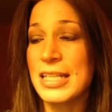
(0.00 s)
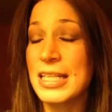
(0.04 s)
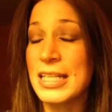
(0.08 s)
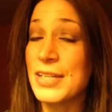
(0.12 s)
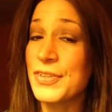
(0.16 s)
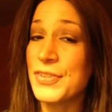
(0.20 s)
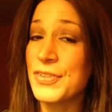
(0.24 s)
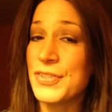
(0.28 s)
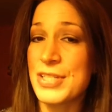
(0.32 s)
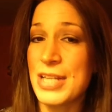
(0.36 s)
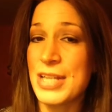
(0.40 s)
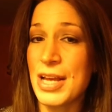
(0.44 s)

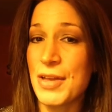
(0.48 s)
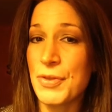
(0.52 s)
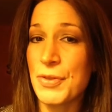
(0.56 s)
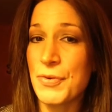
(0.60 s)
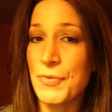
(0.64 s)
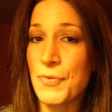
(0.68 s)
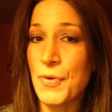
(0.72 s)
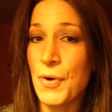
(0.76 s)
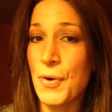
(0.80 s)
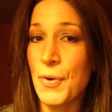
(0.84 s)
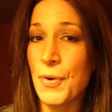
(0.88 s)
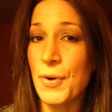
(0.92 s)
years down
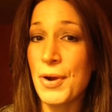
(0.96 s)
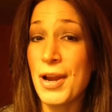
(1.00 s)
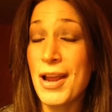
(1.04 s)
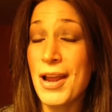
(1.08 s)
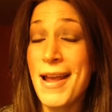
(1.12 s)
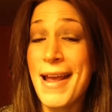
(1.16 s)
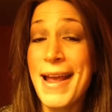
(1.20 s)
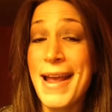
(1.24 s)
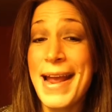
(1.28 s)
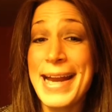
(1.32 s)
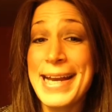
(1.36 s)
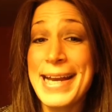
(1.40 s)
the road.
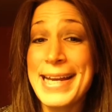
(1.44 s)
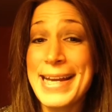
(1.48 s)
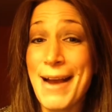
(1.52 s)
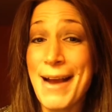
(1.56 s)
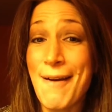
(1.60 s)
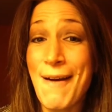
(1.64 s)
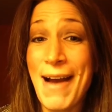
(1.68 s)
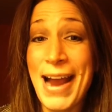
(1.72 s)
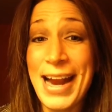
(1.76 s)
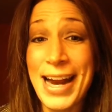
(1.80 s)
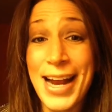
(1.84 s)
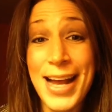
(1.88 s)

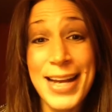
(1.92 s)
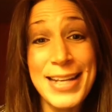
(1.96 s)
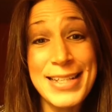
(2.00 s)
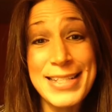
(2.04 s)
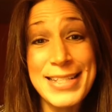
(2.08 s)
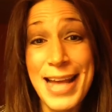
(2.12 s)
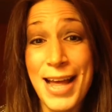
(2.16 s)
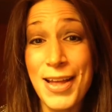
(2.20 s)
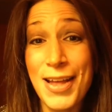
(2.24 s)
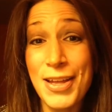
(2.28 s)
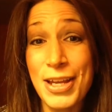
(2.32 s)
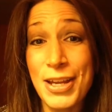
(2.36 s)
Now, I gotta
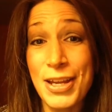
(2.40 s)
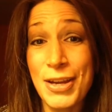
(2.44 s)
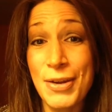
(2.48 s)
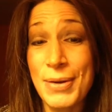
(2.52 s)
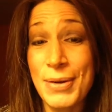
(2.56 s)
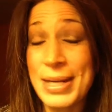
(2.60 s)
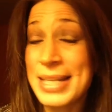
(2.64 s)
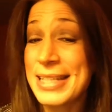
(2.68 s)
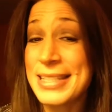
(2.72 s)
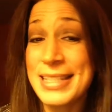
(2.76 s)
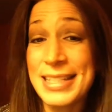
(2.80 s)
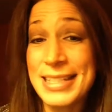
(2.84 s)
tell
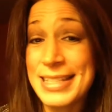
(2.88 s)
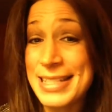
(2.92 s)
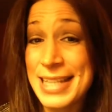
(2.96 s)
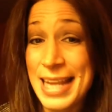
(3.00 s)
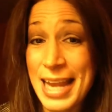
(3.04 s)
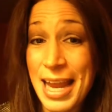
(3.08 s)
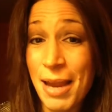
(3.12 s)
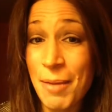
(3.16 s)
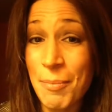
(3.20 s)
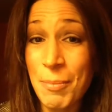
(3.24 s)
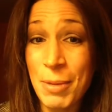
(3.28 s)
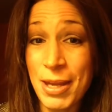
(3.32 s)
you, it didn't
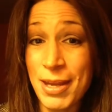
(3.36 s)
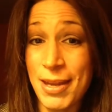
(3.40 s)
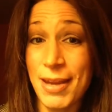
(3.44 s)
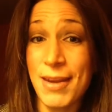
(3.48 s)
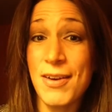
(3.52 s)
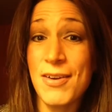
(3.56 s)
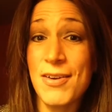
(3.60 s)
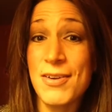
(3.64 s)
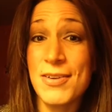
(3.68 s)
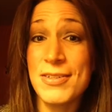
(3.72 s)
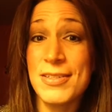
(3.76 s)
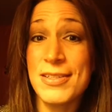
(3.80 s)
take me
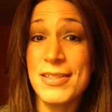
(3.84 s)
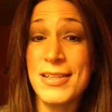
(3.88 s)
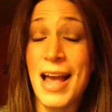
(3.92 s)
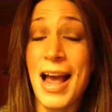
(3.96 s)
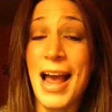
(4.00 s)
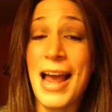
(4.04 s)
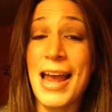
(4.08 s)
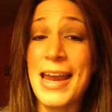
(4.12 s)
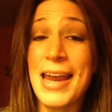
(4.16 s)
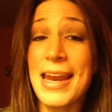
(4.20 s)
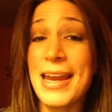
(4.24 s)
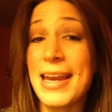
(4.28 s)
years.
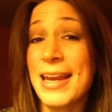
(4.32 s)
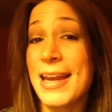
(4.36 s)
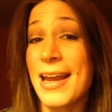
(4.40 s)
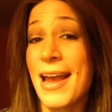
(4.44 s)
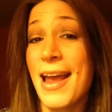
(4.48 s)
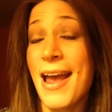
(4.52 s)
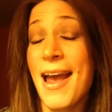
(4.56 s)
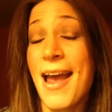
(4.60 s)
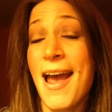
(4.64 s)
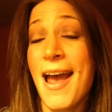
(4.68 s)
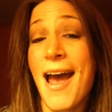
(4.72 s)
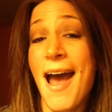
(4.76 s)
I
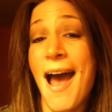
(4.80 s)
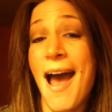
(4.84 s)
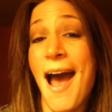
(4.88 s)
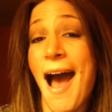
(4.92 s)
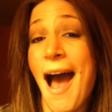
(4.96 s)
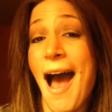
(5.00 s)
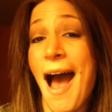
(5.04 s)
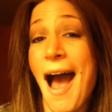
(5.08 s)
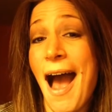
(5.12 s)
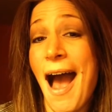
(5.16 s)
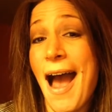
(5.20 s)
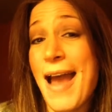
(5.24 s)

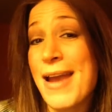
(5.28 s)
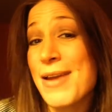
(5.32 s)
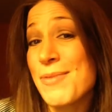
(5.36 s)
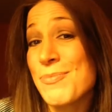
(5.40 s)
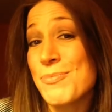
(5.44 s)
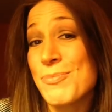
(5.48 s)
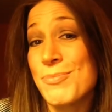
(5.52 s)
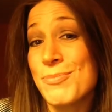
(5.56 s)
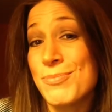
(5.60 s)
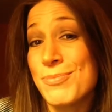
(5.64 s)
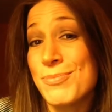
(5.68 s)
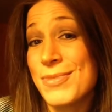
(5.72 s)

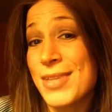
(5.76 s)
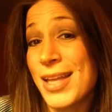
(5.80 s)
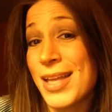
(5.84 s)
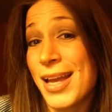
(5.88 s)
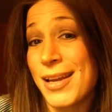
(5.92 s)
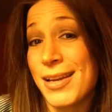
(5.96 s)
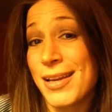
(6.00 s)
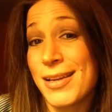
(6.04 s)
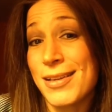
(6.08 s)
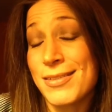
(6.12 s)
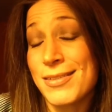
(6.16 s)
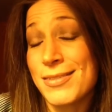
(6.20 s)
am
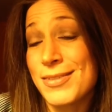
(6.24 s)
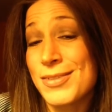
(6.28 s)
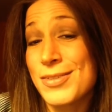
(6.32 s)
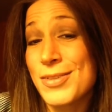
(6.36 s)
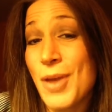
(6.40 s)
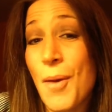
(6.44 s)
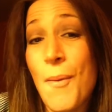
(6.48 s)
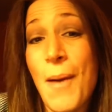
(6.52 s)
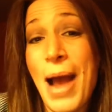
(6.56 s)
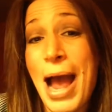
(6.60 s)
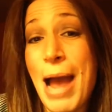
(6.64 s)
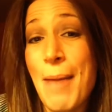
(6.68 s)
like
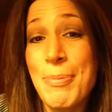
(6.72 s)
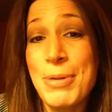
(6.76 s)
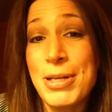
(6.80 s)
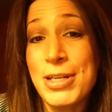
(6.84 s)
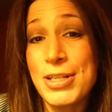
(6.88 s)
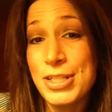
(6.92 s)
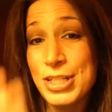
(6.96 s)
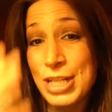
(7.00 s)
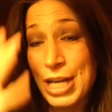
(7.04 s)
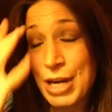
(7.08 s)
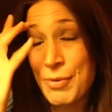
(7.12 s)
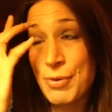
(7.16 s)
so happy
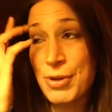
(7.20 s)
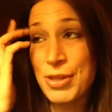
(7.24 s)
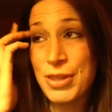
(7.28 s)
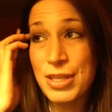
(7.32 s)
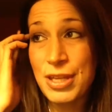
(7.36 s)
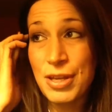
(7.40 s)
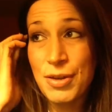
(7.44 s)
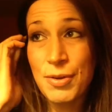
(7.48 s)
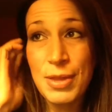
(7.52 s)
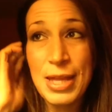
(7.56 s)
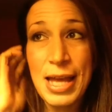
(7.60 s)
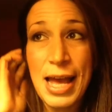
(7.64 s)
to share
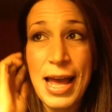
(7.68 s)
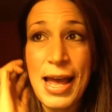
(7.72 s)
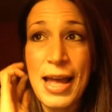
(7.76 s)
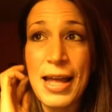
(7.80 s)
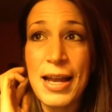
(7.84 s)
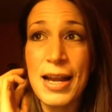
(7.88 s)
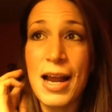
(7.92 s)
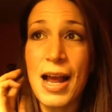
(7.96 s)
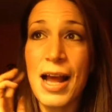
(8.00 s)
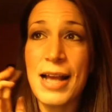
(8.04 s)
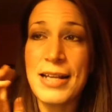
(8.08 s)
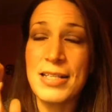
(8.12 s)
with you
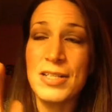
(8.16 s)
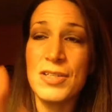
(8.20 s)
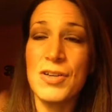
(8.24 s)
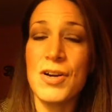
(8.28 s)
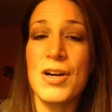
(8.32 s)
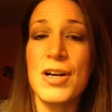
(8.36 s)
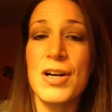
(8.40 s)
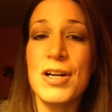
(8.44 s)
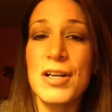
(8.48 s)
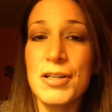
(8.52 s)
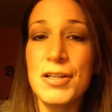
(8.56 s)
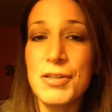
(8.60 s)
that I
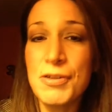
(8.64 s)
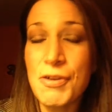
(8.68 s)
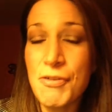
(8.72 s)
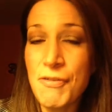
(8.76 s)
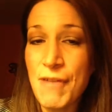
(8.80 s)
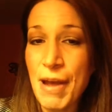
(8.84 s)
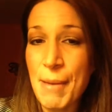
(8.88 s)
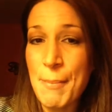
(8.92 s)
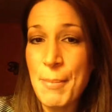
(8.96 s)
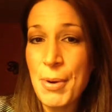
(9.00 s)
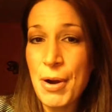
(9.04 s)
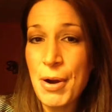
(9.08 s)
started in
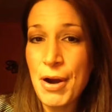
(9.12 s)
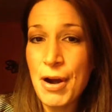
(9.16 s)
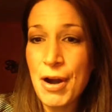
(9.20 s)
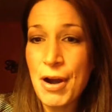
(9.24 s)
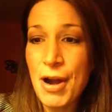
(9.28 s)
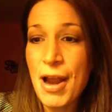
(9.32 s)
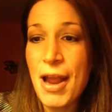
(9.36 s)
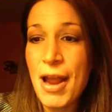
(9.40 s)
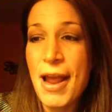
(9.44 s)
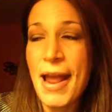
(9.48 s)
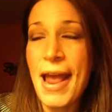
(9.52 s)
November,